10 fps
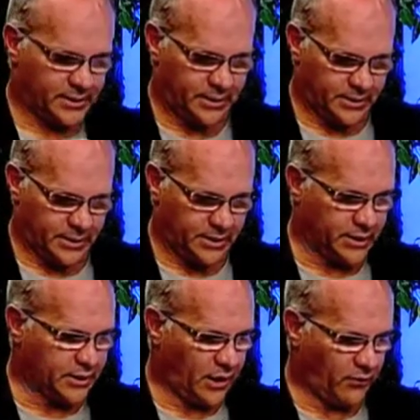It, it
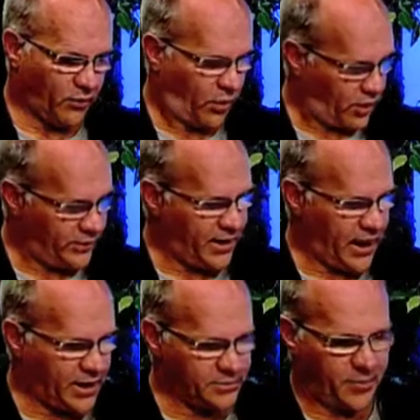didn't cover all the
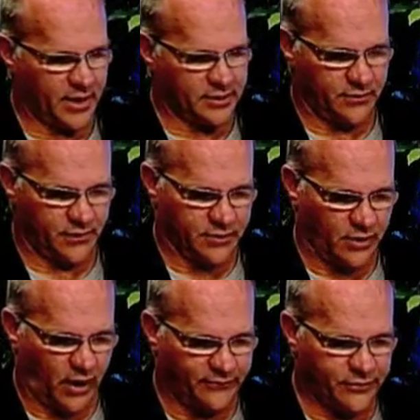aspects of this
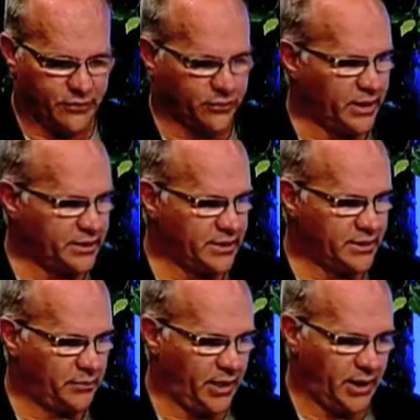officer that did
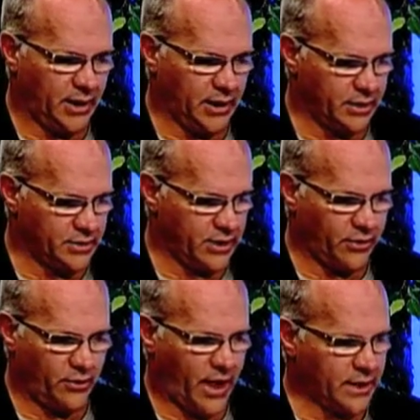the beating and his
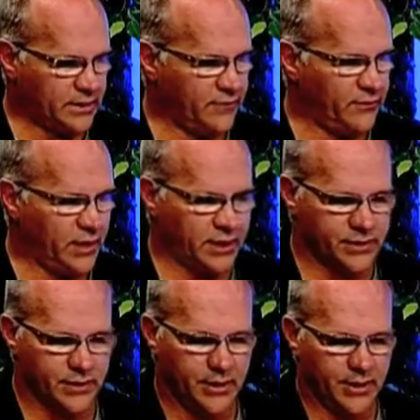other
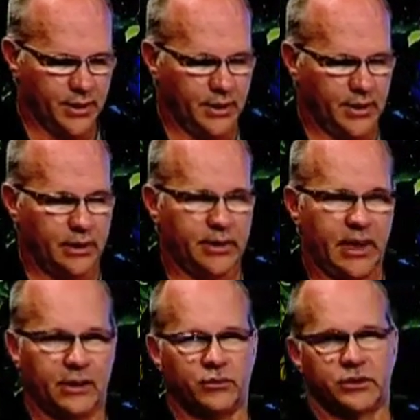activities,
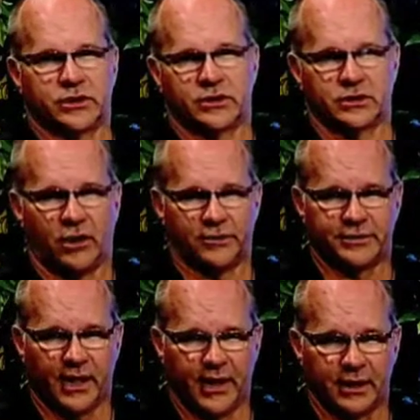then which is all
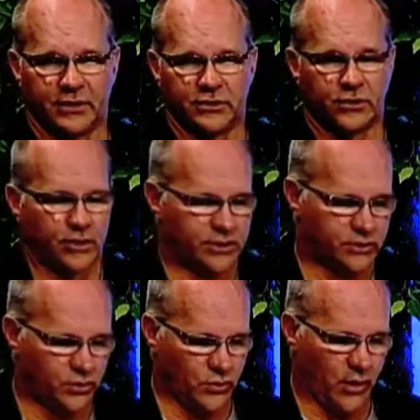tied into
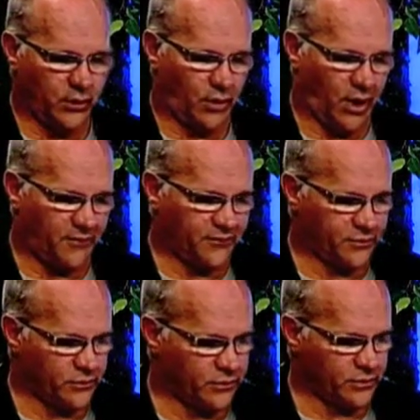these two other
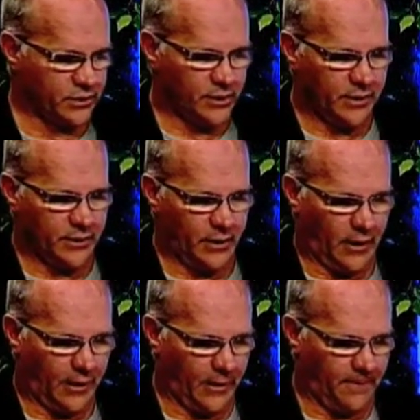officers,
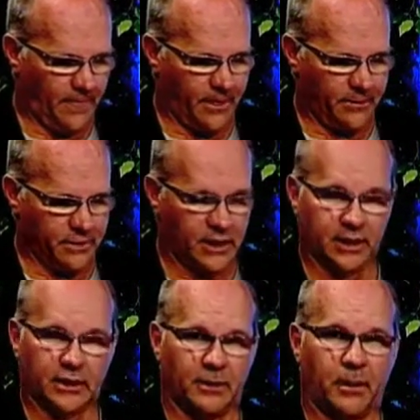uh,
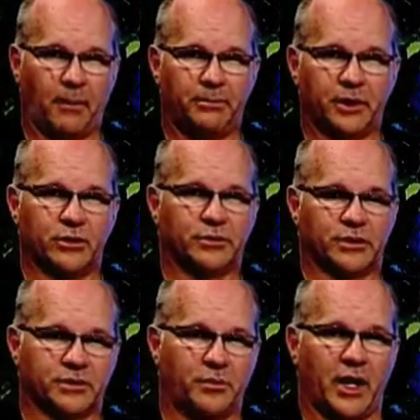getting a bigger
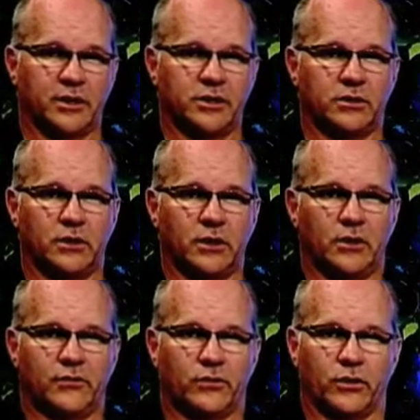suspension
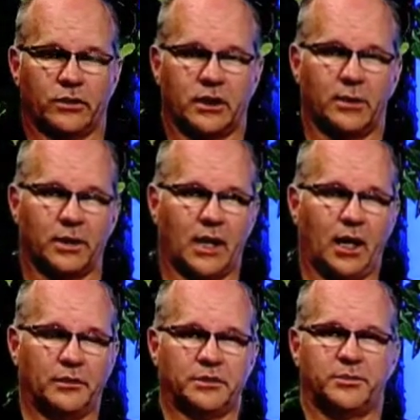for coming
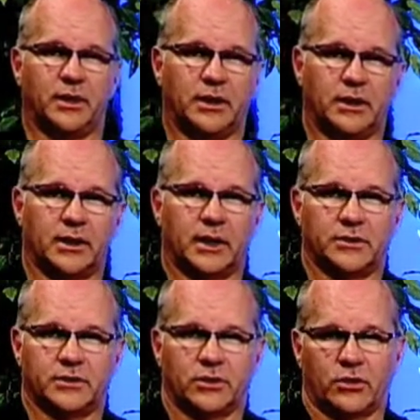out and speaking
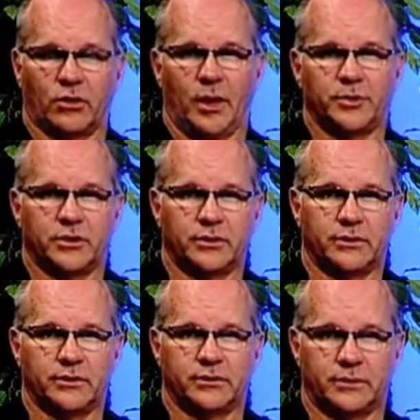against the
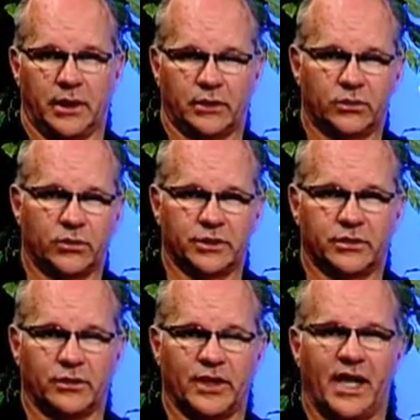corruption in, in
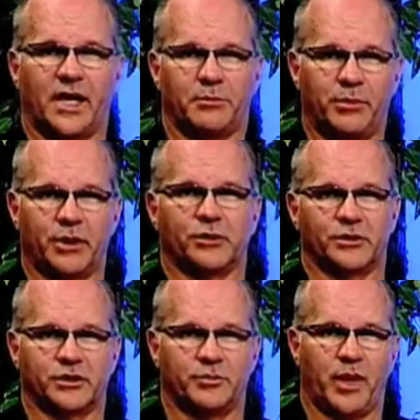Crystal. They had a bigger
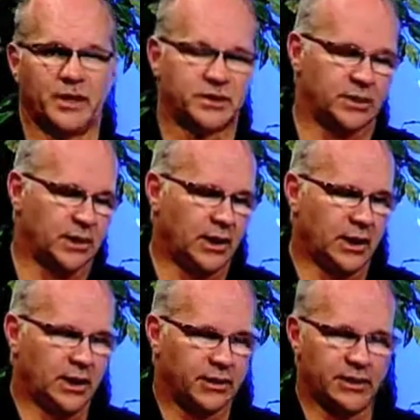suspension
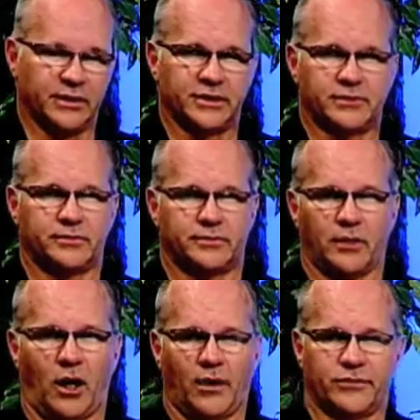than this
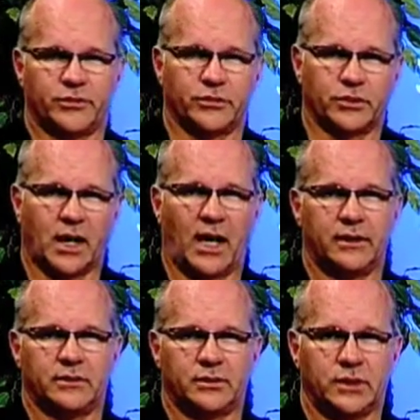officer
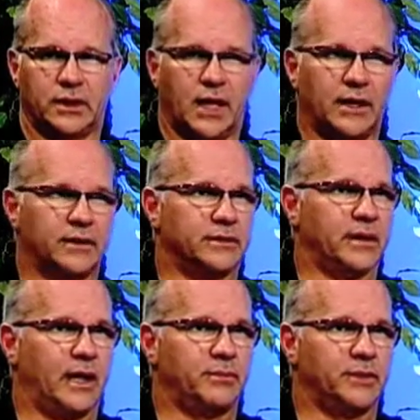got. He got a,
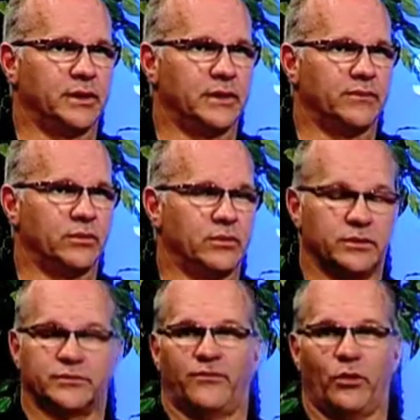I believe it
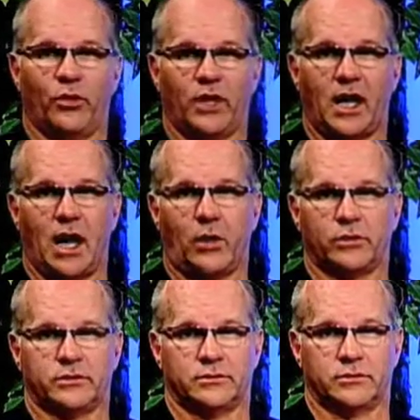was forty
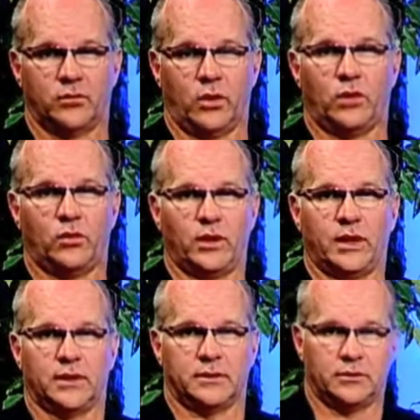hours, one
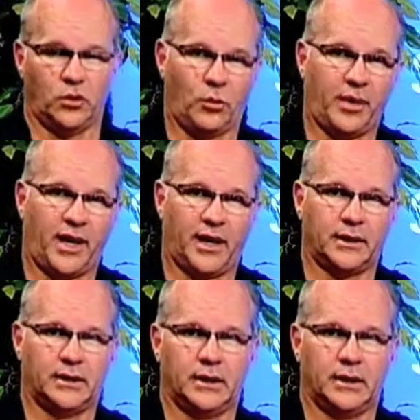week, no pay.